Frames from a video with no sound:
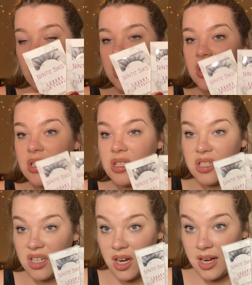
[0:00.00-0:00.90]

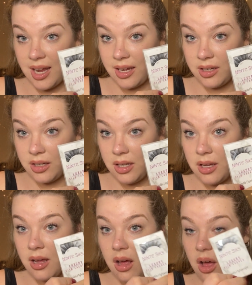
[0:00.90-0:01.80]
stunning
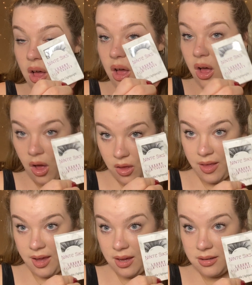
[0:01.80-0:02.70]
are
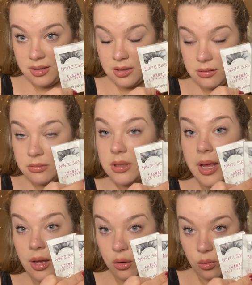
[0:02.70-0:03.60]
they? They
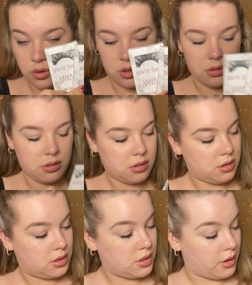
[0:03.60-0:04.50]
are gorgeous.
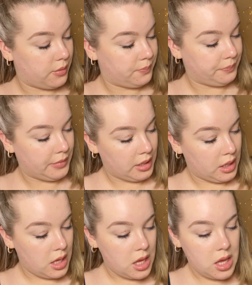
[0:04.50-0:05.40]
So
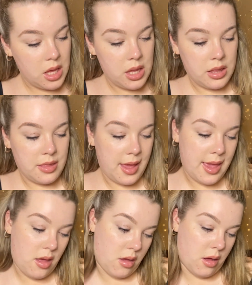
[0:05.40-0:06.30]
they
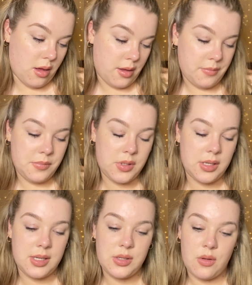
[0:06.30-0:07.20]
are, so it
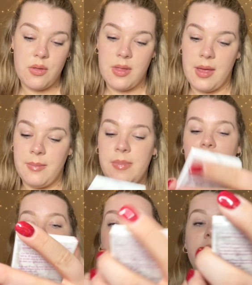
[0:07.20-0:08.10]
says on them, they
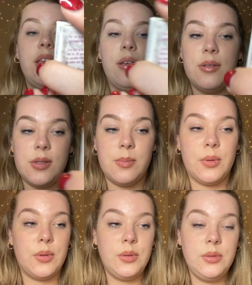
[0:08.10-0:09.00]
are
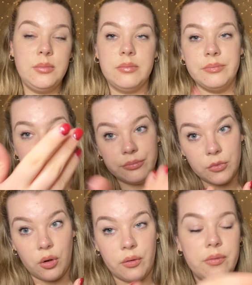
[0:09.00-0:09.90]
reusable.
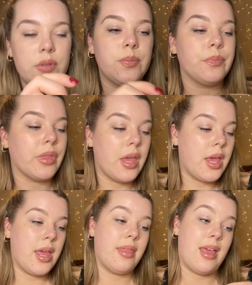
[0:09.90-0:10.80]

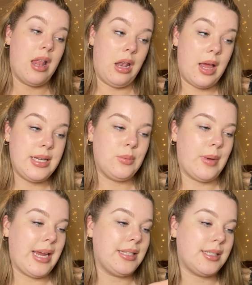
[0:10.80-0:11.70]
They are
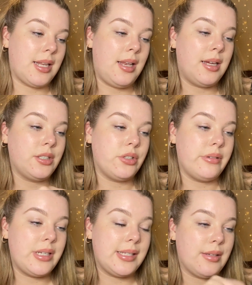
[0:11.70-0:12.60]
lightweight
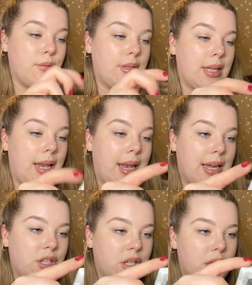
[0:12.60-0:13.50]
luxury silk
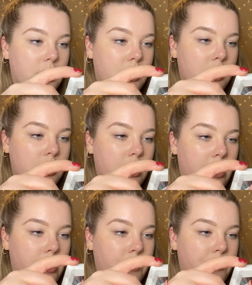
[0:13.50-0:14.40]
lashes. So